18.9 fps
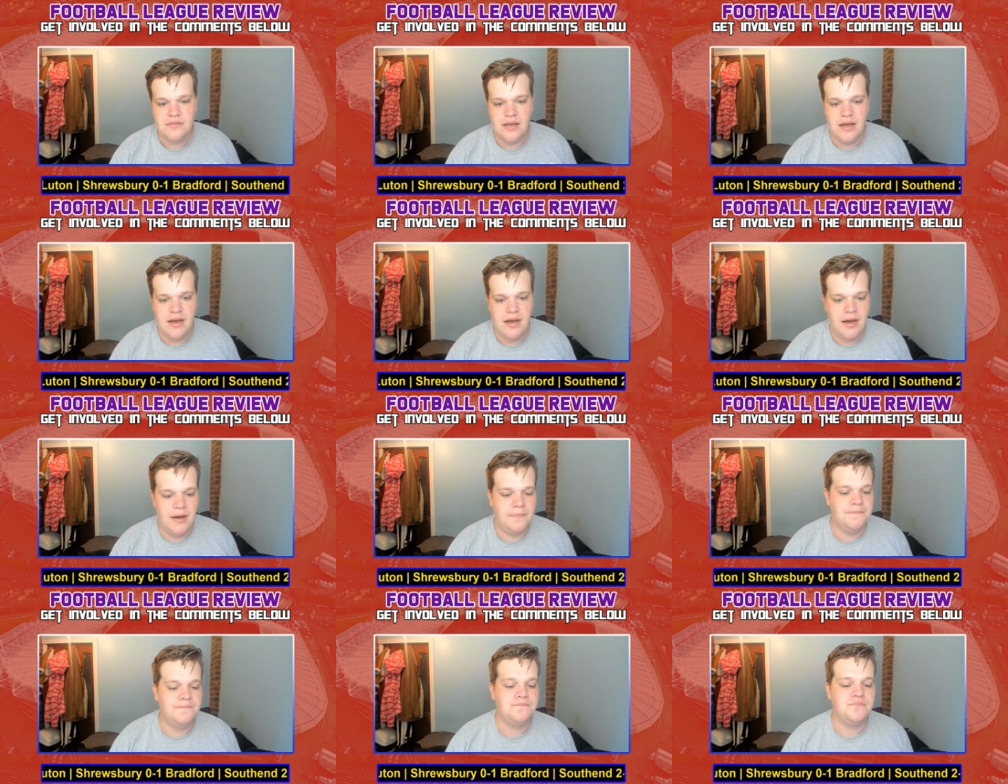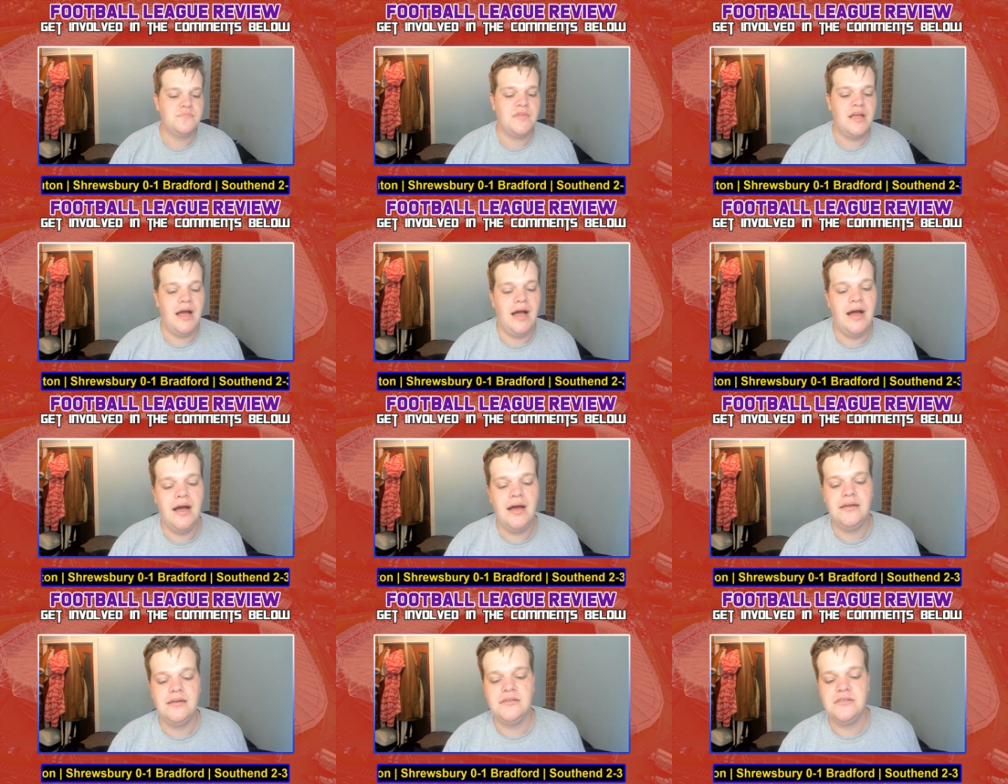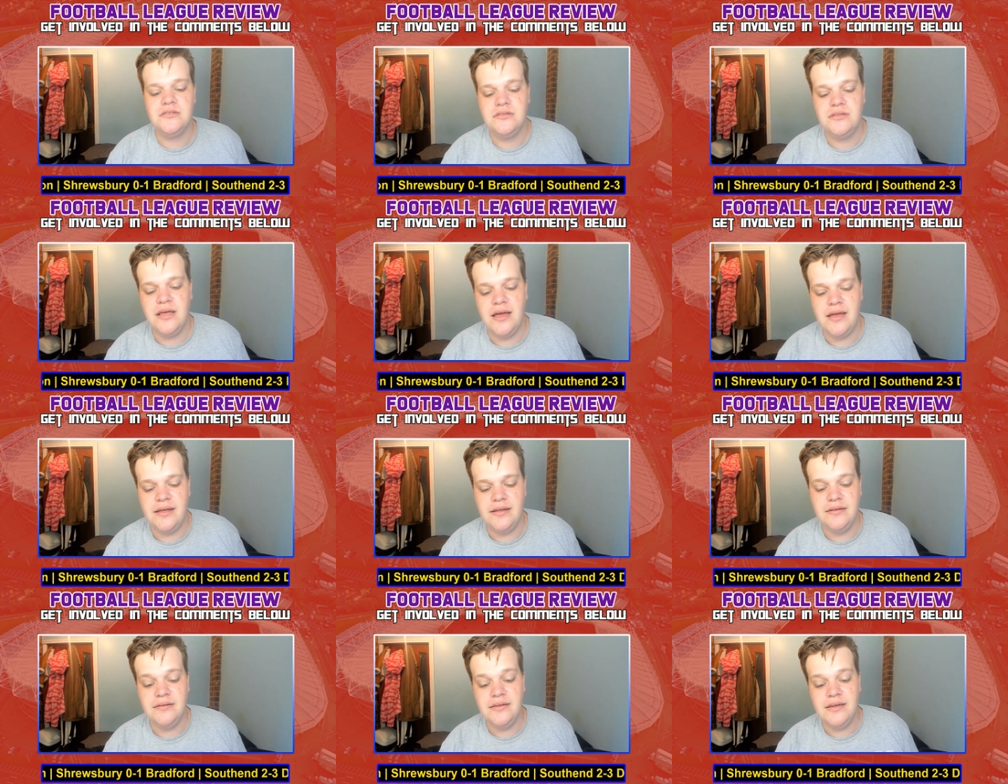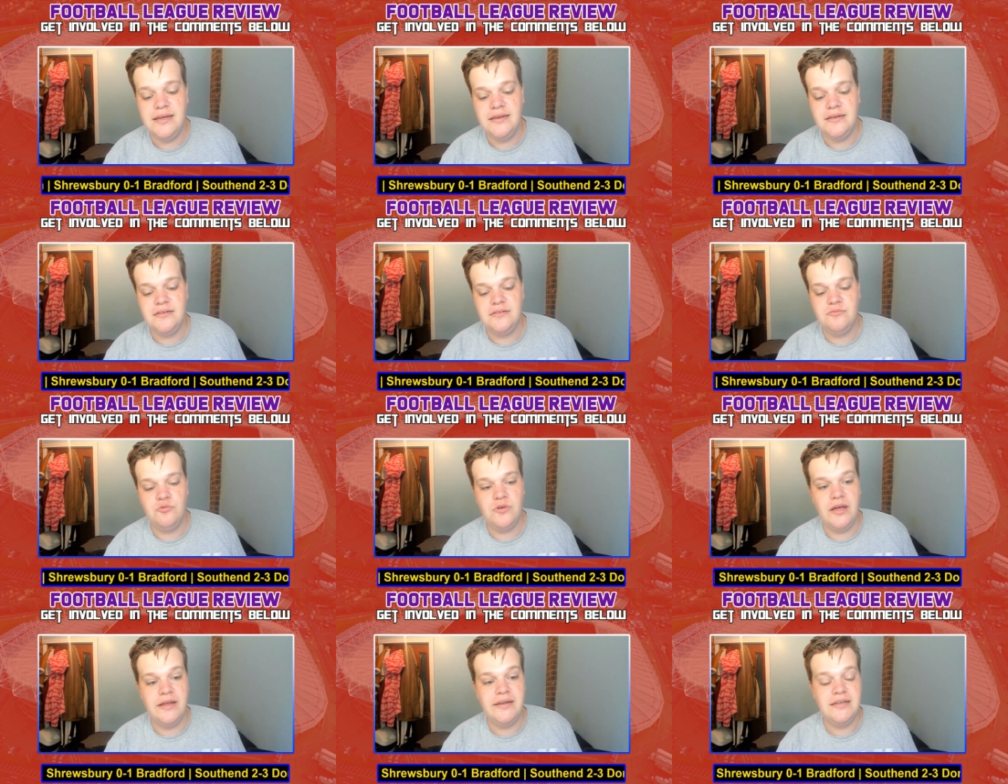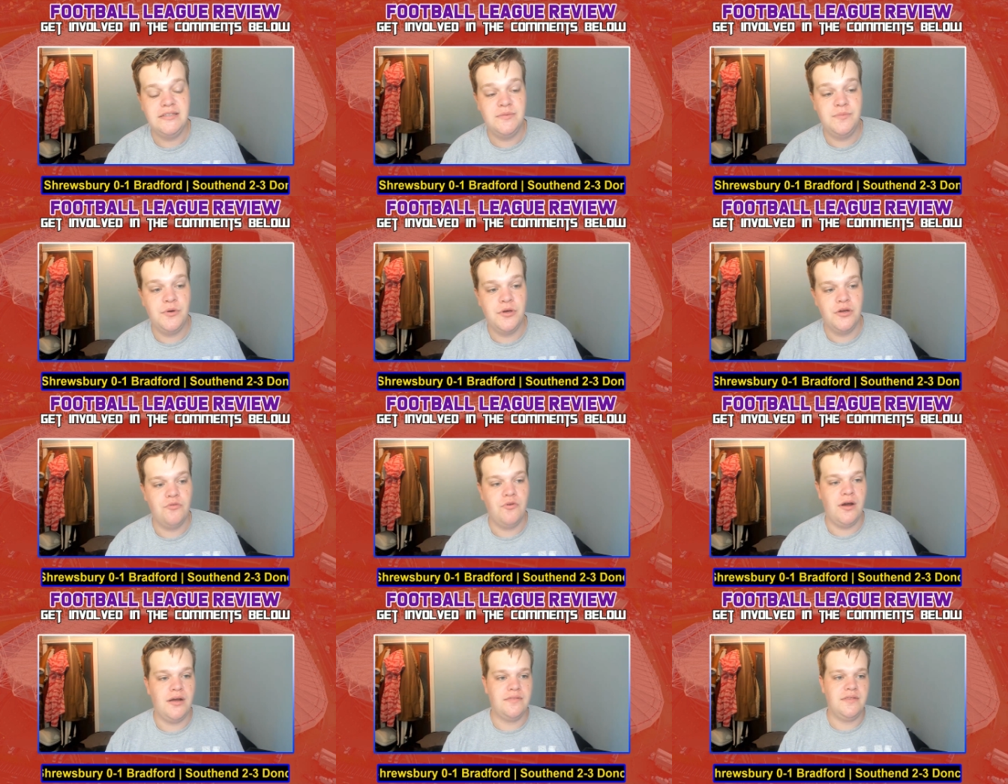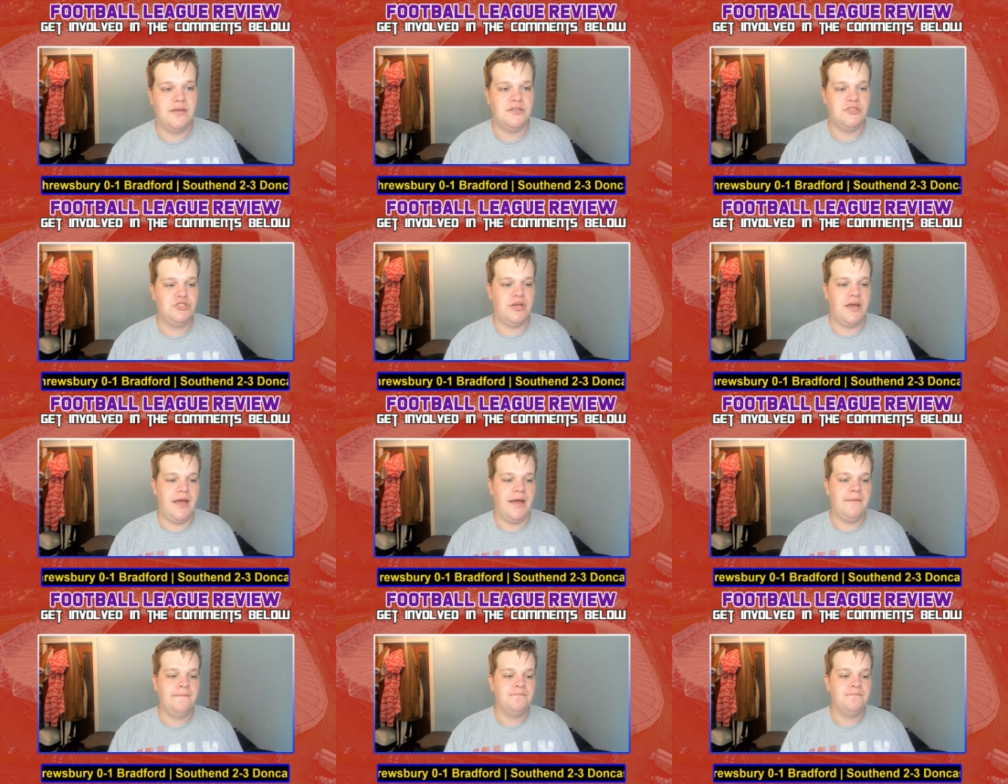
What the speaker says: And they need to put it right this year.